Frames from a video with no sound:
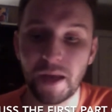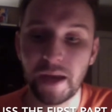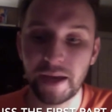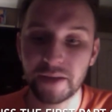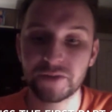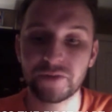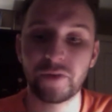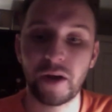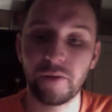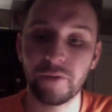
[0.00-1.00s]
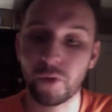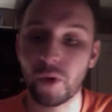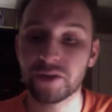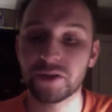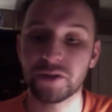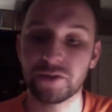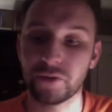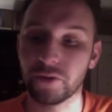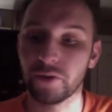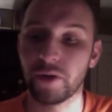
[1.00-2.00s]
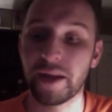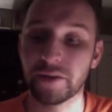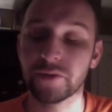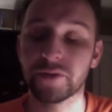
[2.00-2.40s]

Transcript: As of the questions or answers